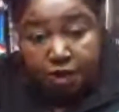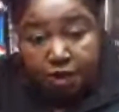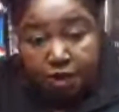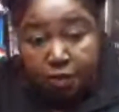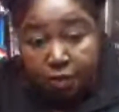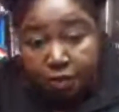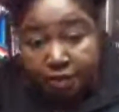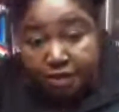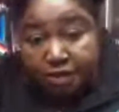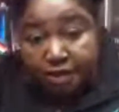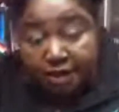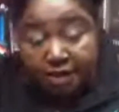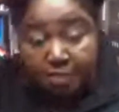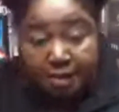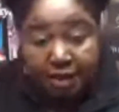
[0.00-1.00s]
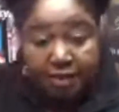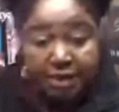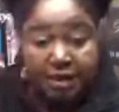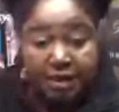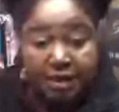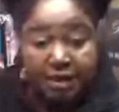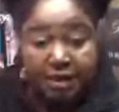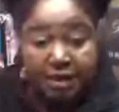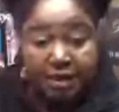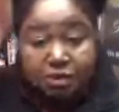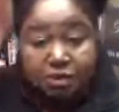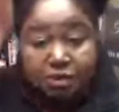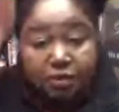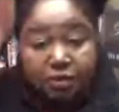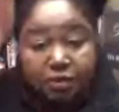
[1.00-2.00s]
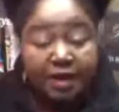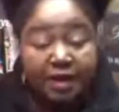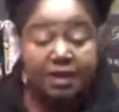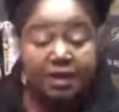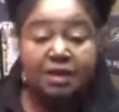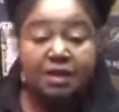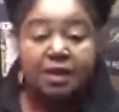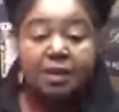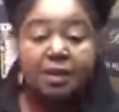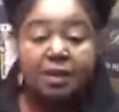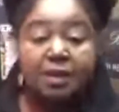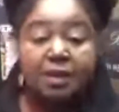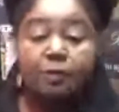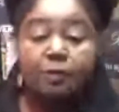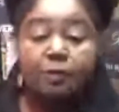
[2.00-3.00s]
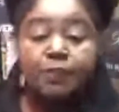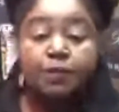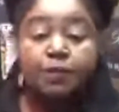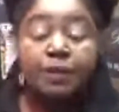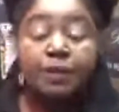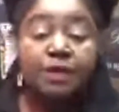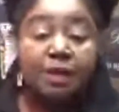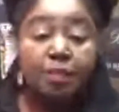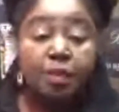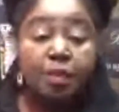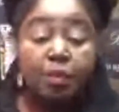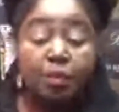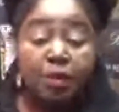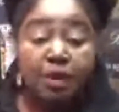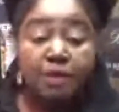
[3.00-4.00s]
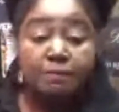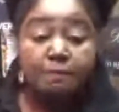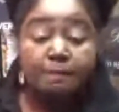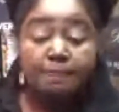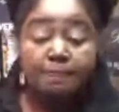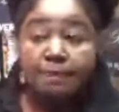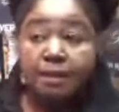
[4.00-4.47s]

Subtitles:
When we think about heat, we've got to think about number one,